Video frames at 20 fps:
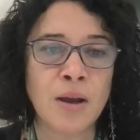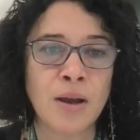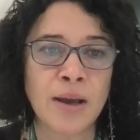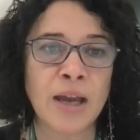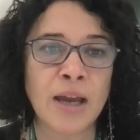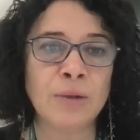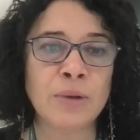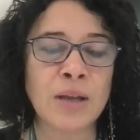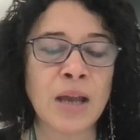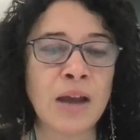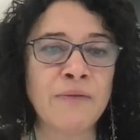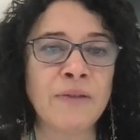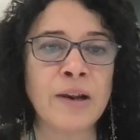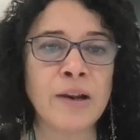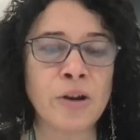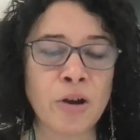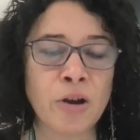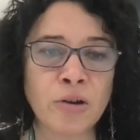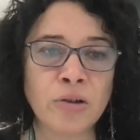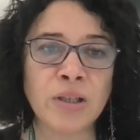And we have a
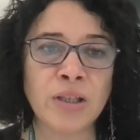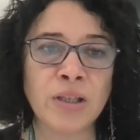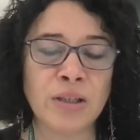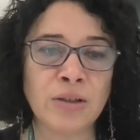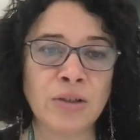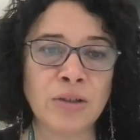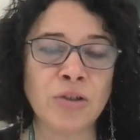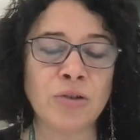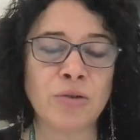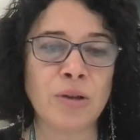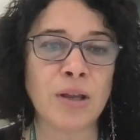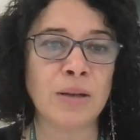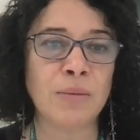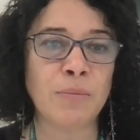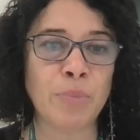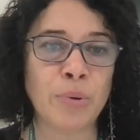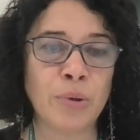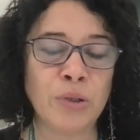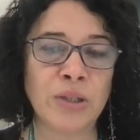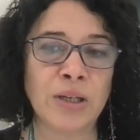long history and
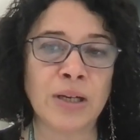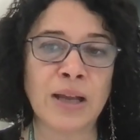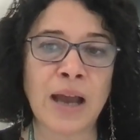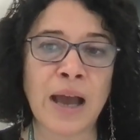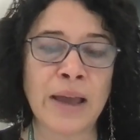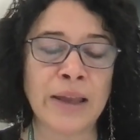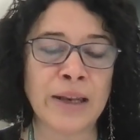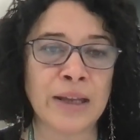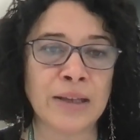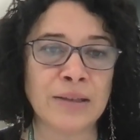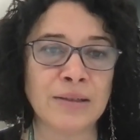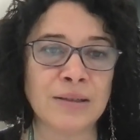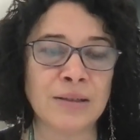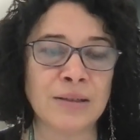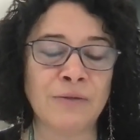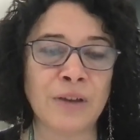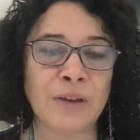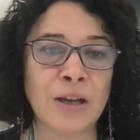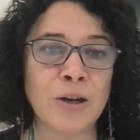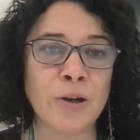important guidelines
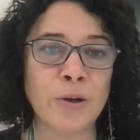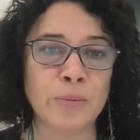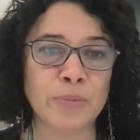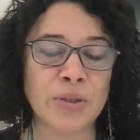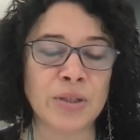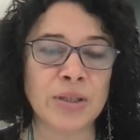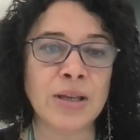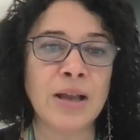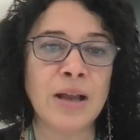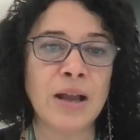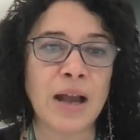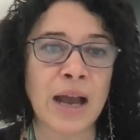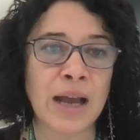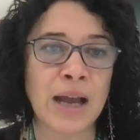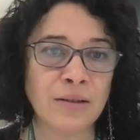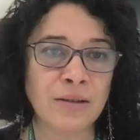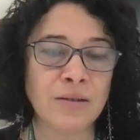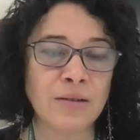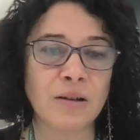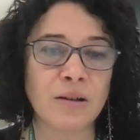developed
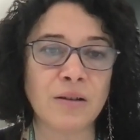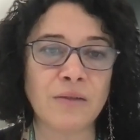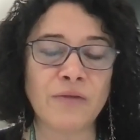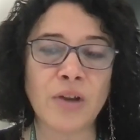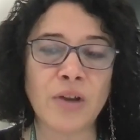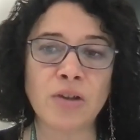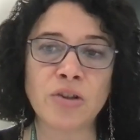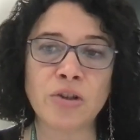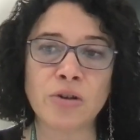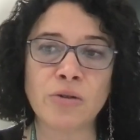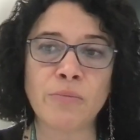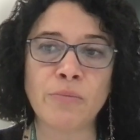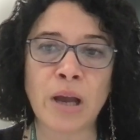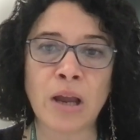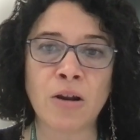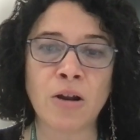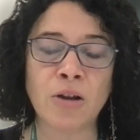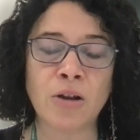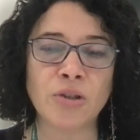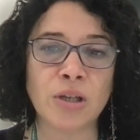under the Convention on
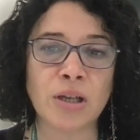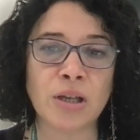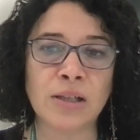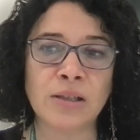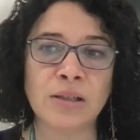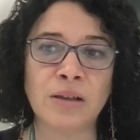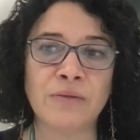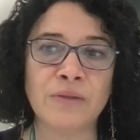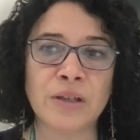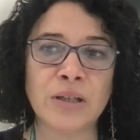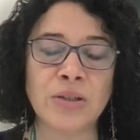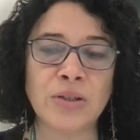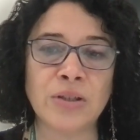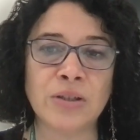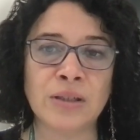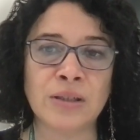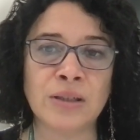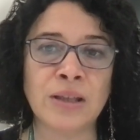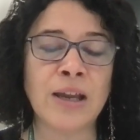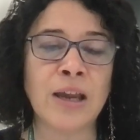Biological
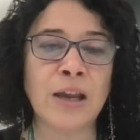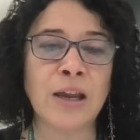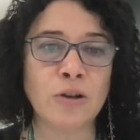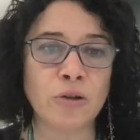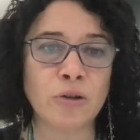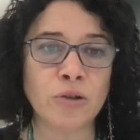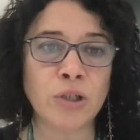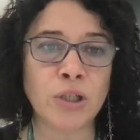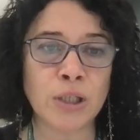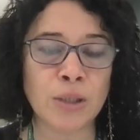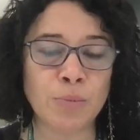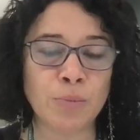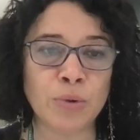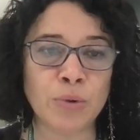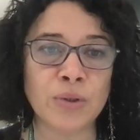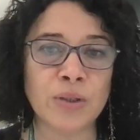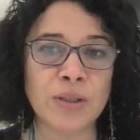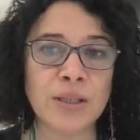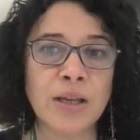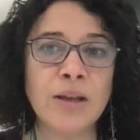Diversity that can
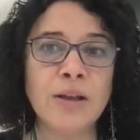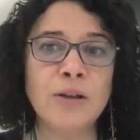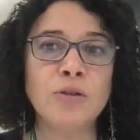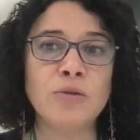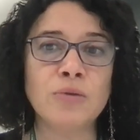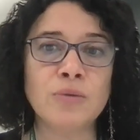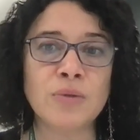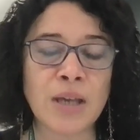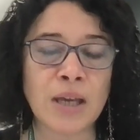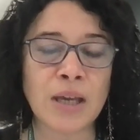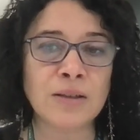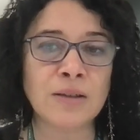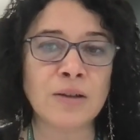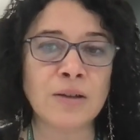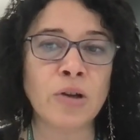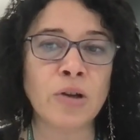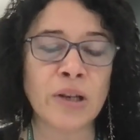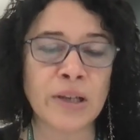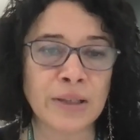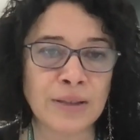contribute to that
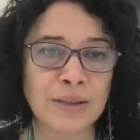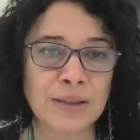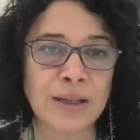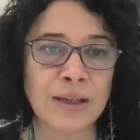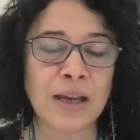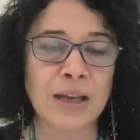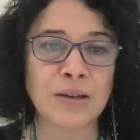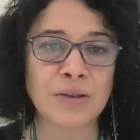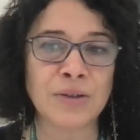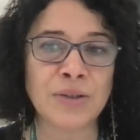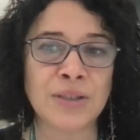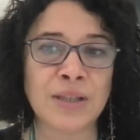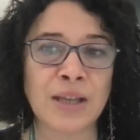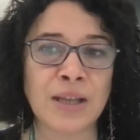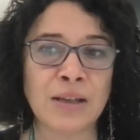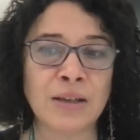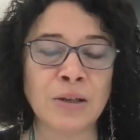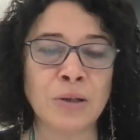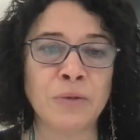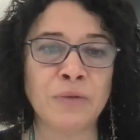holistic
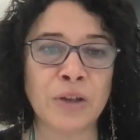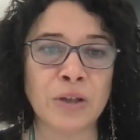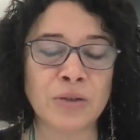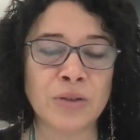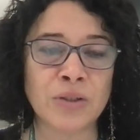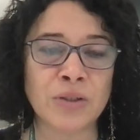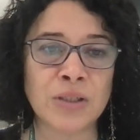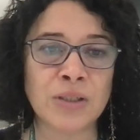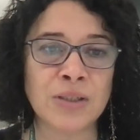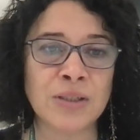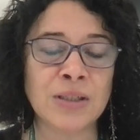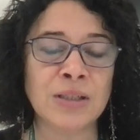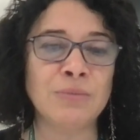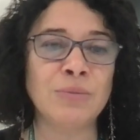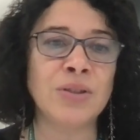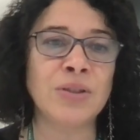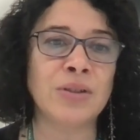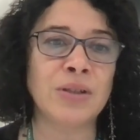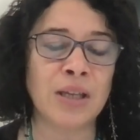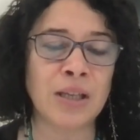understanding of
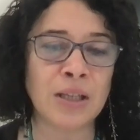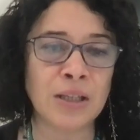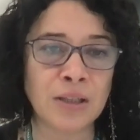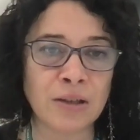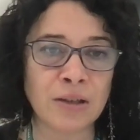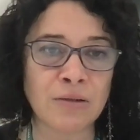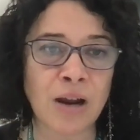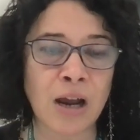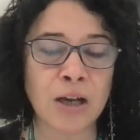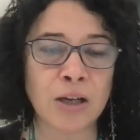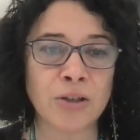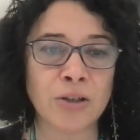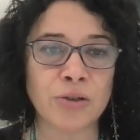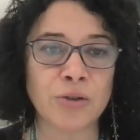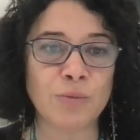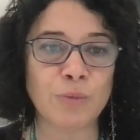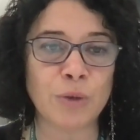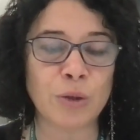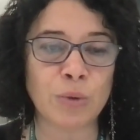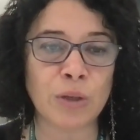ecosystems, the
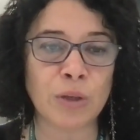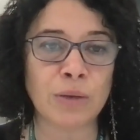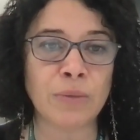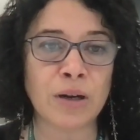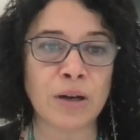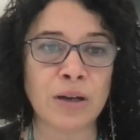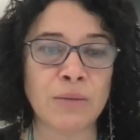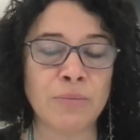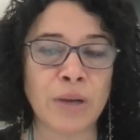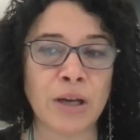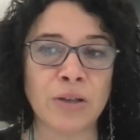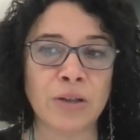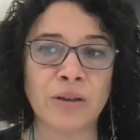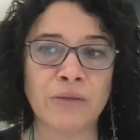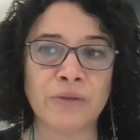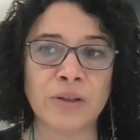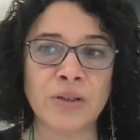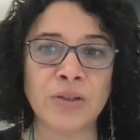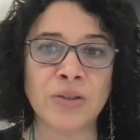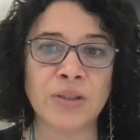interactions between marine
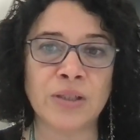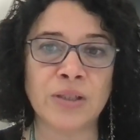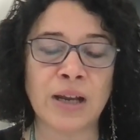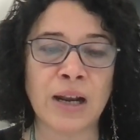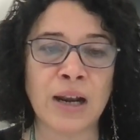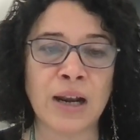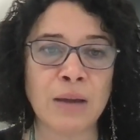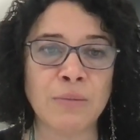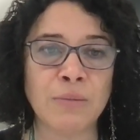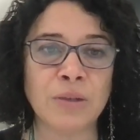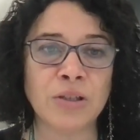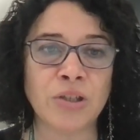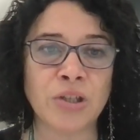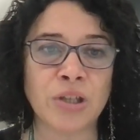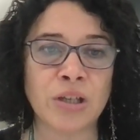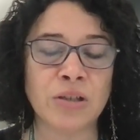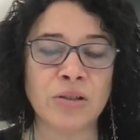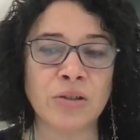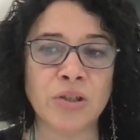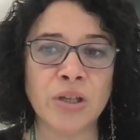biodiversity and climate
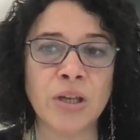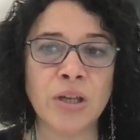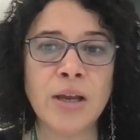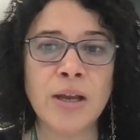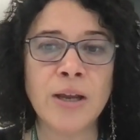change,